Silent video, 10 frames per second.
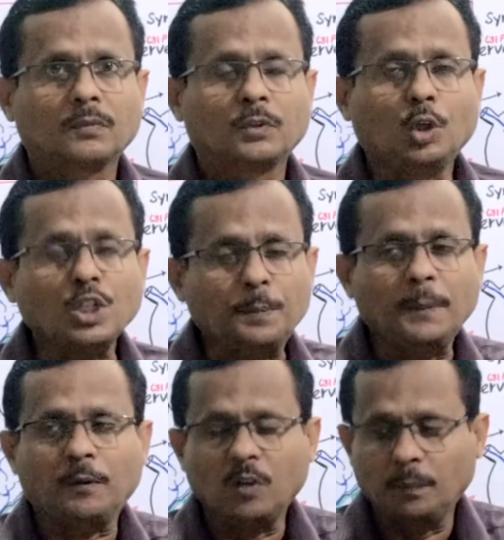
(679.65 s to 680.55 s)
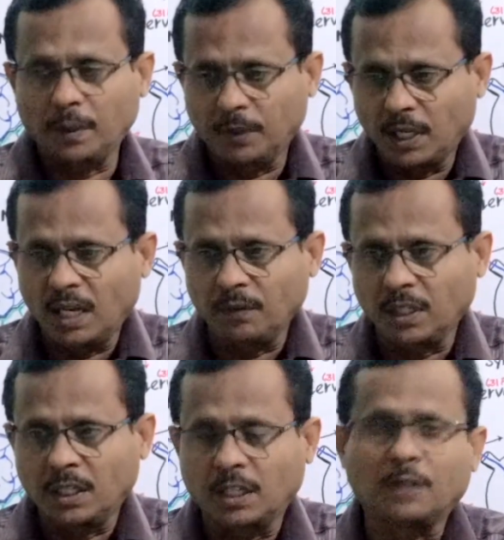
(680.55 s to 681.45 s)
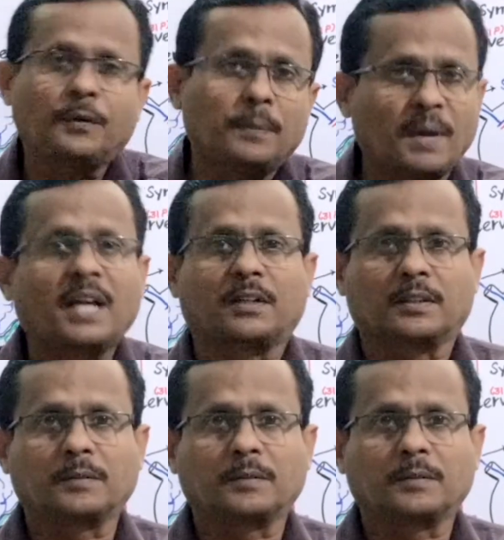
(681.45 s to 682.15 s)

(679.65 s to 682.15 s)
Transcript: Those people will be behaving in a different manner.